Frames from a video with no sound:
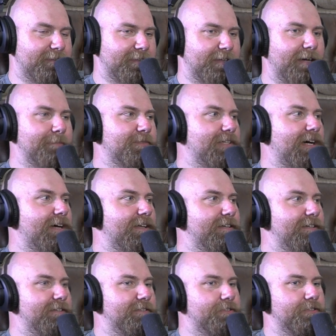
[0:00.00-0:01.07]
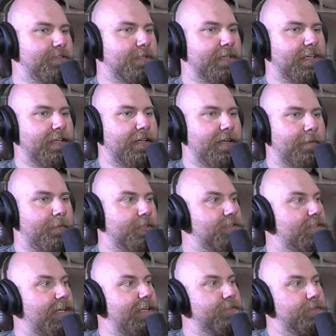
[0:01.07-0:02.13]
The upside is you can get a much
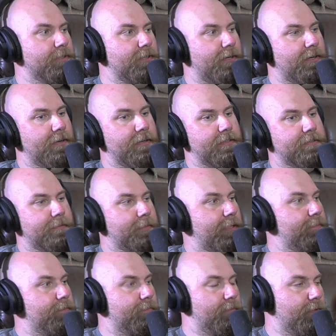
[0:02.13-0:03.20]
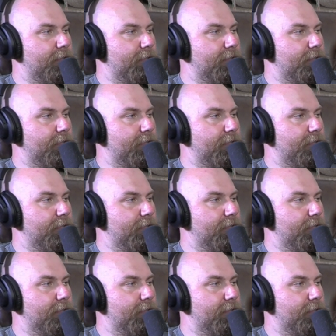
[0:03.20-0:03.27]
nicer car and sometimes